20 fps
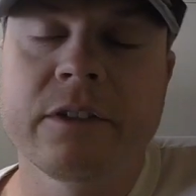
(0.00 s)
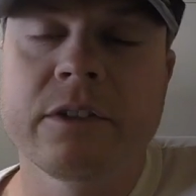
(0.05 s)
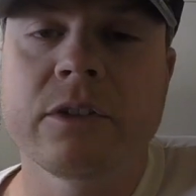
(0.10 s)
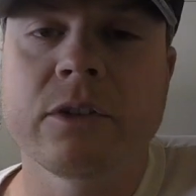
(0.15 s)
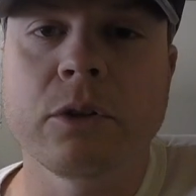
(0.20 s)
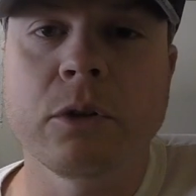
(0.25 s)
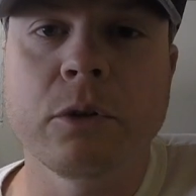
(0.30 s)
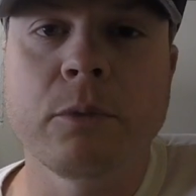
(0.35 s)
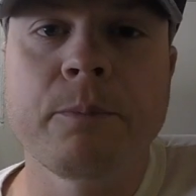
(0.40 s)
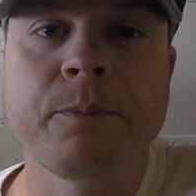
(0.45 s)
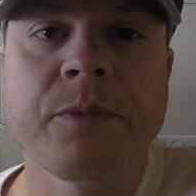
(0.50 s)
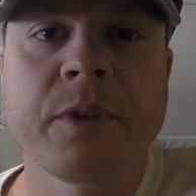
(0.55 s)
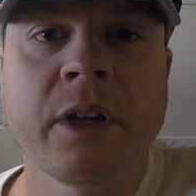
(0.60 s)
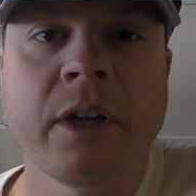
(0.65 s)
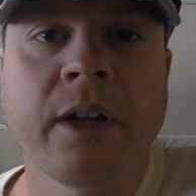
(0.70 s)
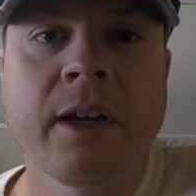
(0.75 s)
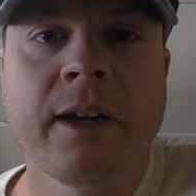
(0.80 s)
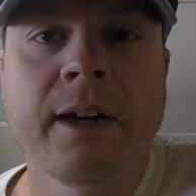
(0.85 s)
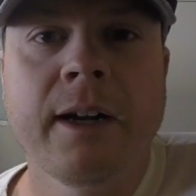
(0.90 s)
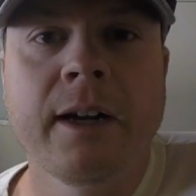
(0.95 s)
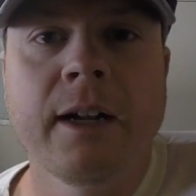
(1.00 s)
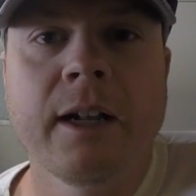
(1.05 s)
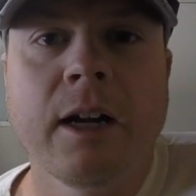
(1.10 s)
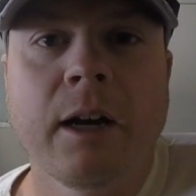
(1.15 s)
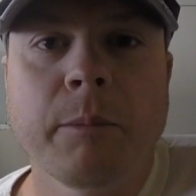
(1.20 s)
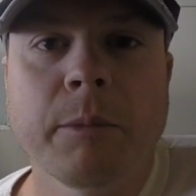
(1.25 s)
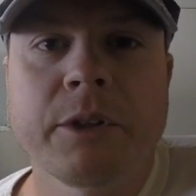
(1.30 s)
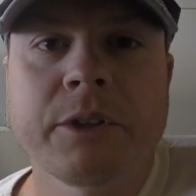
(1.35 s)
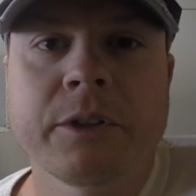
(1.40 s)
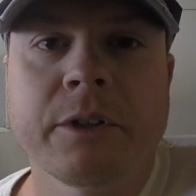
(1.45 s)
So
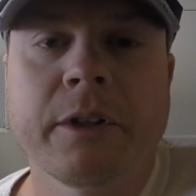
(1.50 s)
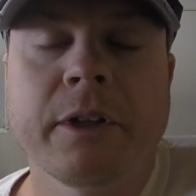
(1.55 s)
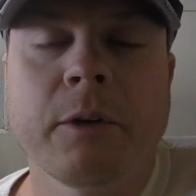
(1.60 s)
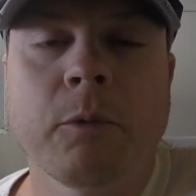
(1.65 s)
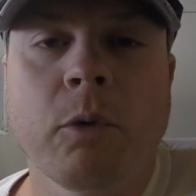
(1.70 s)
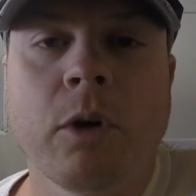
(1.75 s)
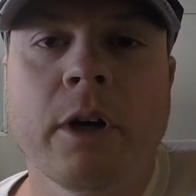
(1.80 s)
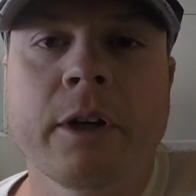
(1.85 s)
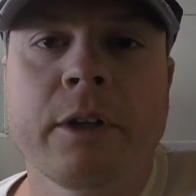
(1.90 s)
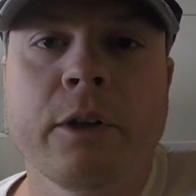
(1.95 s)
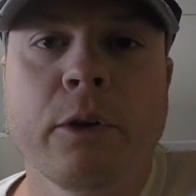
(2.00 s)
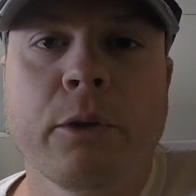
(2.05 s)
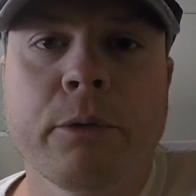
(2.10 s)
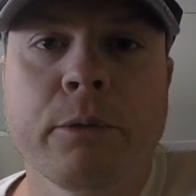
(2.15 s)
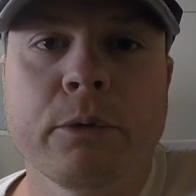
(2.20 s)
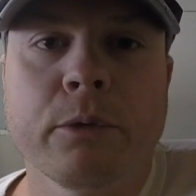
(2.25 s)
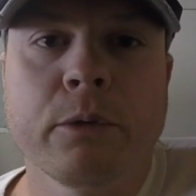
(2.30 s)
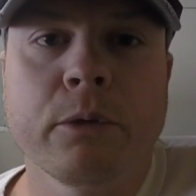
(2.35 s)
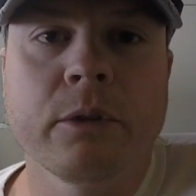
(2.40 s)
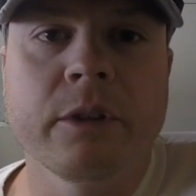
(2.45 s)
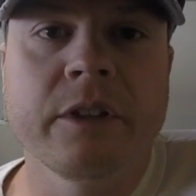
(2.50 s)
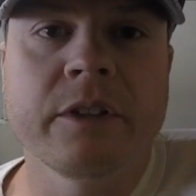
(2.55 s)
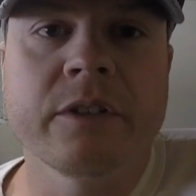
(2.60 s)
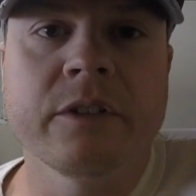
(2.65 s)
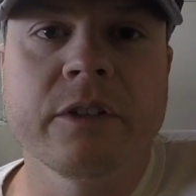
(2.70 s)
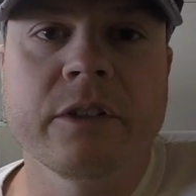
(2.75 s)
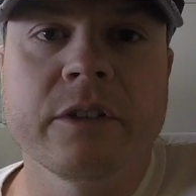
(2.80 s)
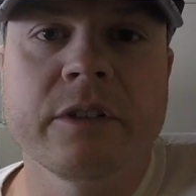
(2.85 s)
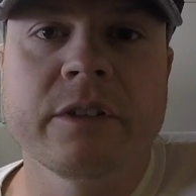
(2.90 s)
I'm going to try and walk you through at least the